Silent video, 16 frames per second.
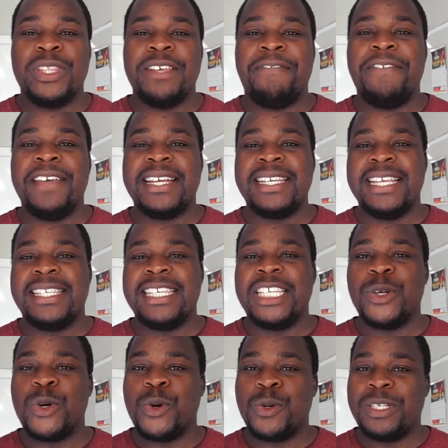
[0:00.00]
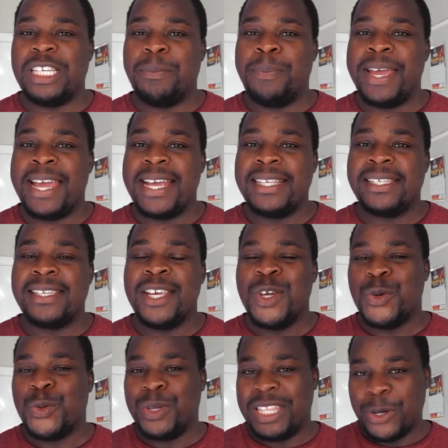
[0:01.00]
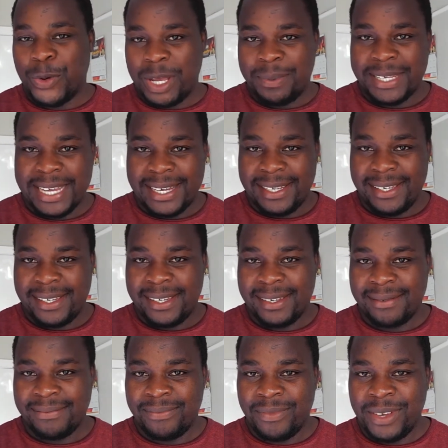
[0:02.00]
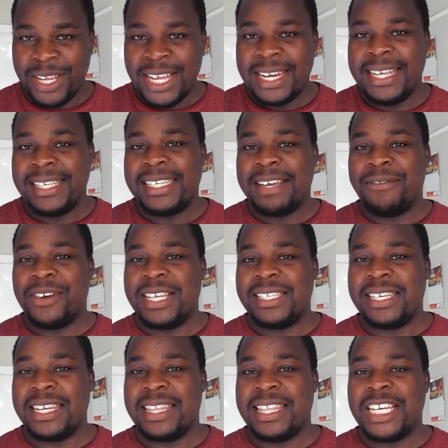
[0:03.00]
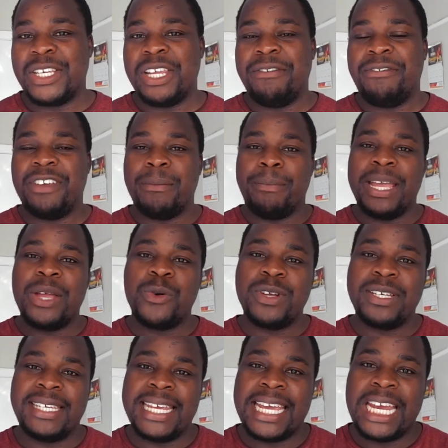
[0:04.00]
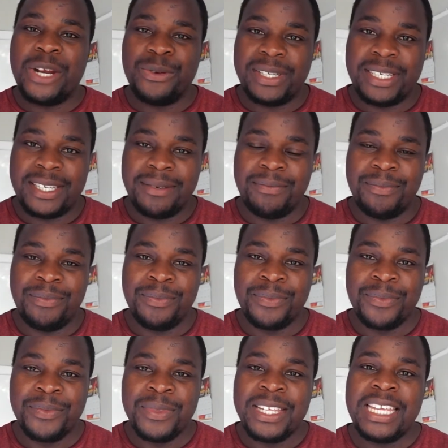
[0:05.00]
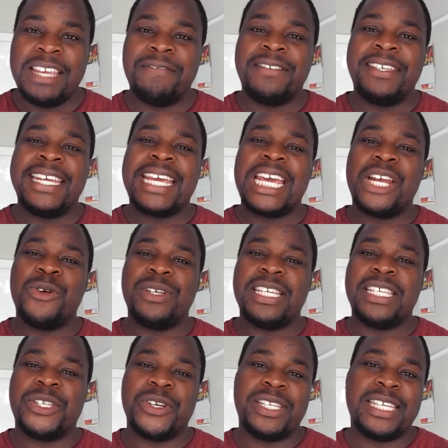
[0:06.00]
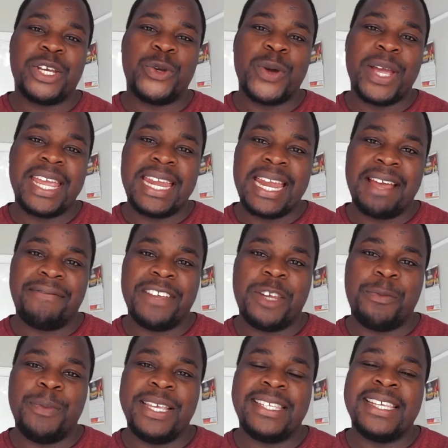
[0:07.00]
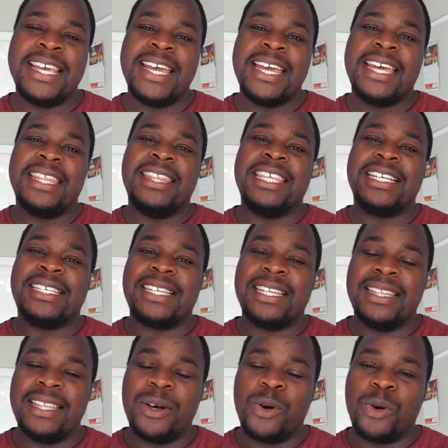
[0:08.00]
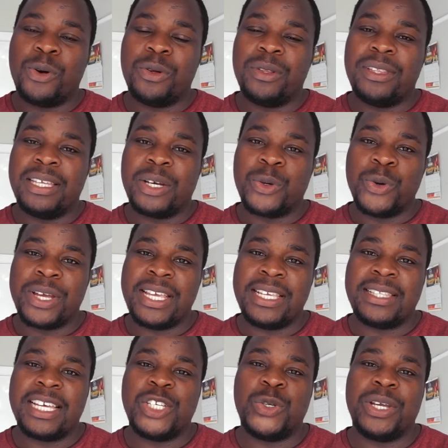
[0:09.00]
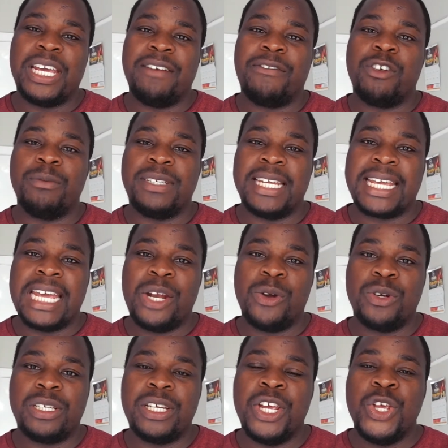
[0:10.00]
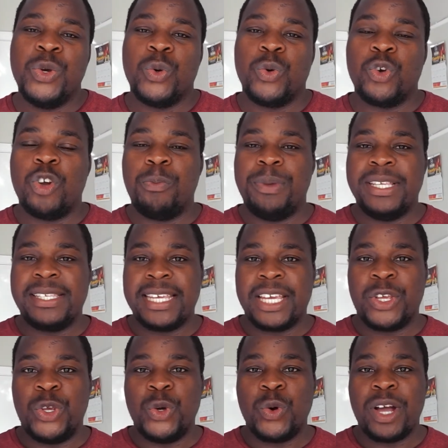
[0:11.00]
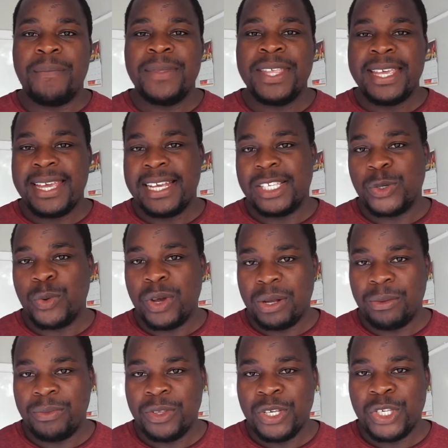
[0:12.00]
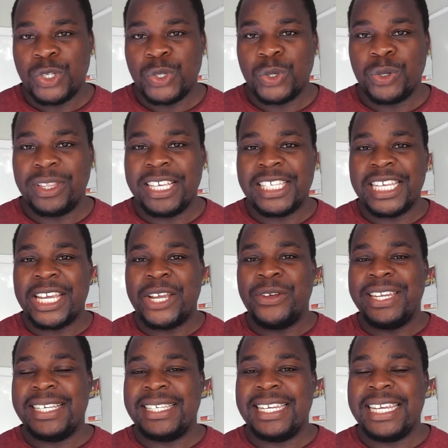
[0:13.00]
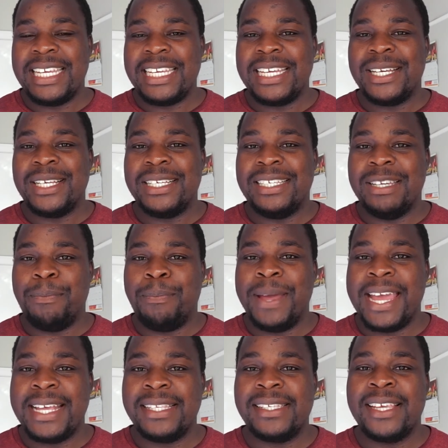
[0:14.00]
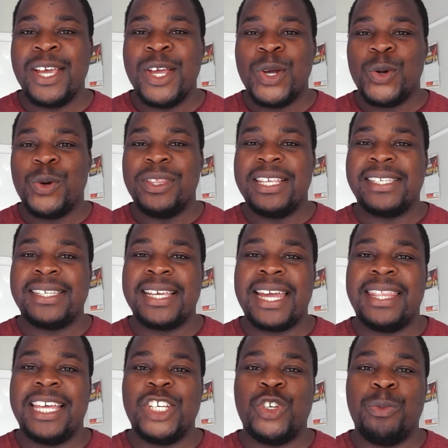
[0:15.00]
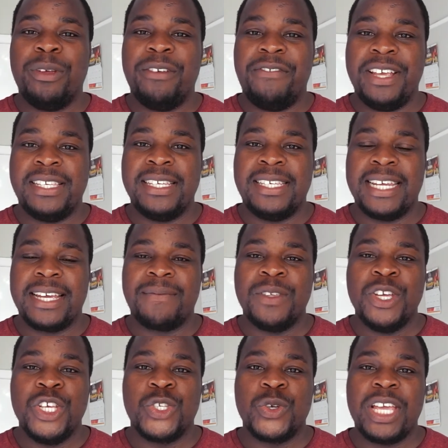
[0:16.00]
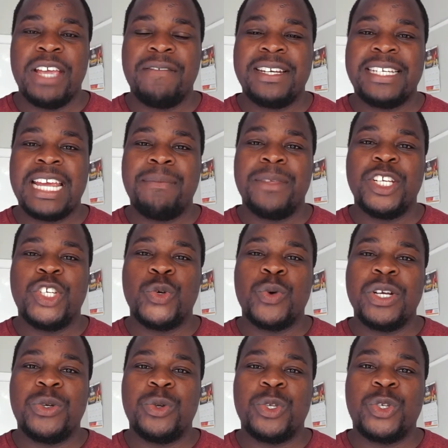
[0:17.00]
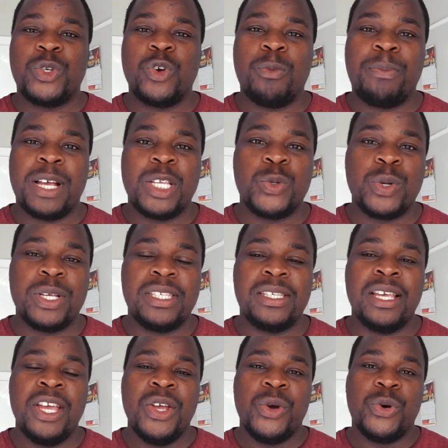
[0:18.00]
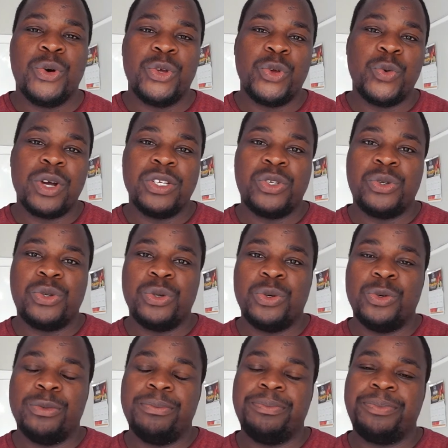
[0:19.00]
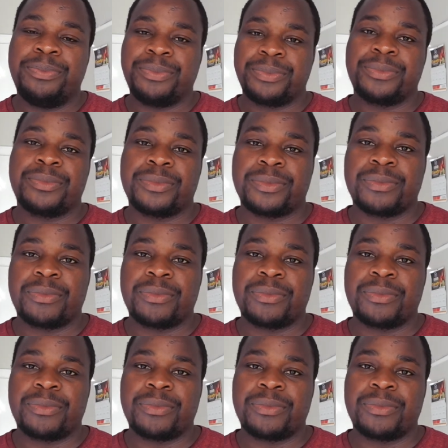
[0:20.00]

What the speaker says: So the fact is, it all depends with the website. Let's take for instance that if you're buying on Takealot, if Takealot is not secure enough, it means that all the cookies that you get from Takealot will not be secure as well. So the security depends on the site that you'll be visiting. So every time that you want to store passwords, or you want to